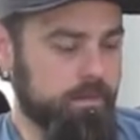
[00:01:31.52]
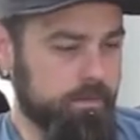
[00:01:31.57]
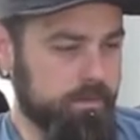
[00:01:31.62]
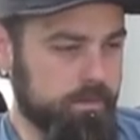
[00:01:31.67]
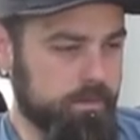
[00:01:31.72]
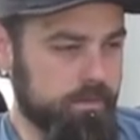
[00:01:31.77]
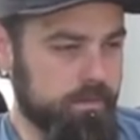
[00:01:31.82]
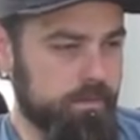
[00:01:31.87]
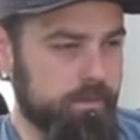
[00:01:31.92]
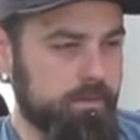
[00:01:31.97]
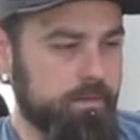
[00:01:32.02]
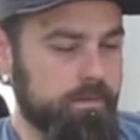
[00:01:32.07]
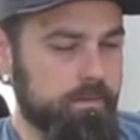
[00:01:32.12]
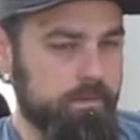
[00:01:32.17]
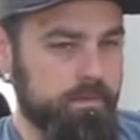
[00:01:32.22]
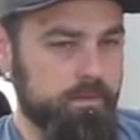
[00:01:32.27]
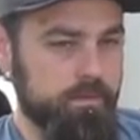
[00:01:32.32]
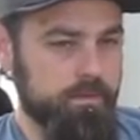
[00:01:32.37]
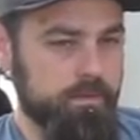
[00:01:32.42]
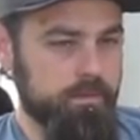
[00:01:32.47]

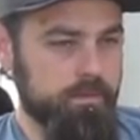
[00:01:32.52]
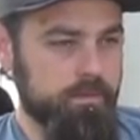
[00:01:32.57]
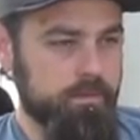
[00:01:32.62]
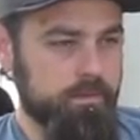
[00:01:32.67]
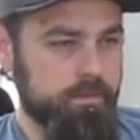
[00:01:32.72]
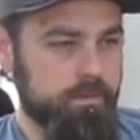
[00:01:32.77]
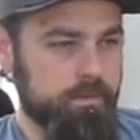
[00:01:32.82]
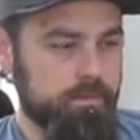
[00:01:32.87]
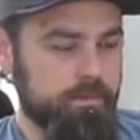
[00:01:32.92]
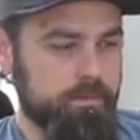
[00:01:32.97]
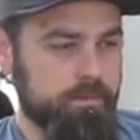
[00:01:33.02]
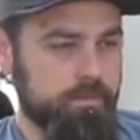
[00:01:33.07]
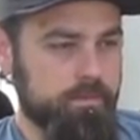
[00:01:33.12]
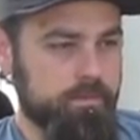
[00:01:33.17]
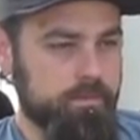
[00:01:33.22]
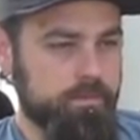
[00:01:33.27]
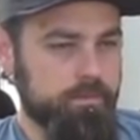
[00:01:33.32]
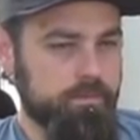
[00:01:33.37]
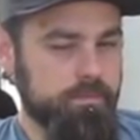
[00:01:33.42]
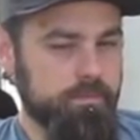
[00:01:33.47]

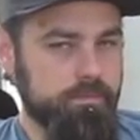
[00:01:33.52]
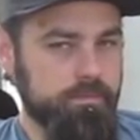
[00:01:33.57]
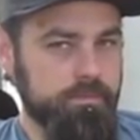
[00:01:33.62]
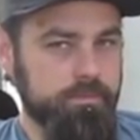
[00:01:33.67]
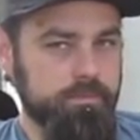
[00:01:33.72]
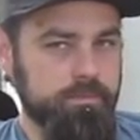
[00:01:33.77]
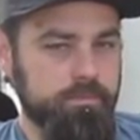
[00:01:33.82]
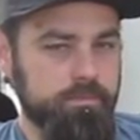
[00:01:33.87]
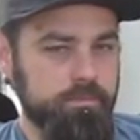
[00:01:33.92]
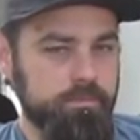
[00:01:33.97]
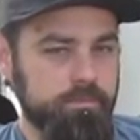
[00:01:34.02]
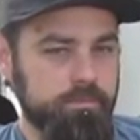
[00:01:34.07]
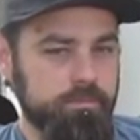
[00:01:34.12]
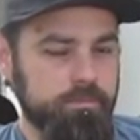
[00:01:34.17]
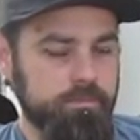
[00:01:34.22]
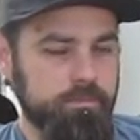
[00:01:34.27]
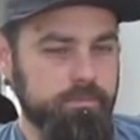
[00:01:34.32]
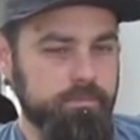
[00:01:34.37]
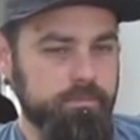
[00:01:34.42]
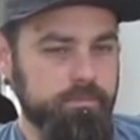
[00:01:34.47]

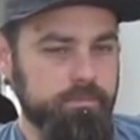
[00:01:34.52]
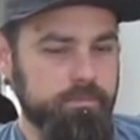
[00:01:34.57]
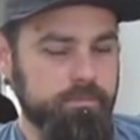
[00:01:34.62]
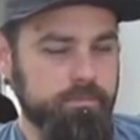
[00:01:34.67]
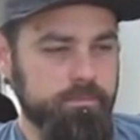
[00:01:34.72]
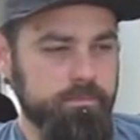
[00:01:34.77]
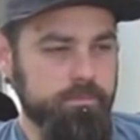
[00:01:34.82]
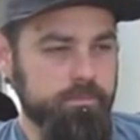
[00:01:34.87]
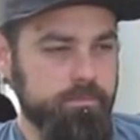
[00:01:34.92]
(silent)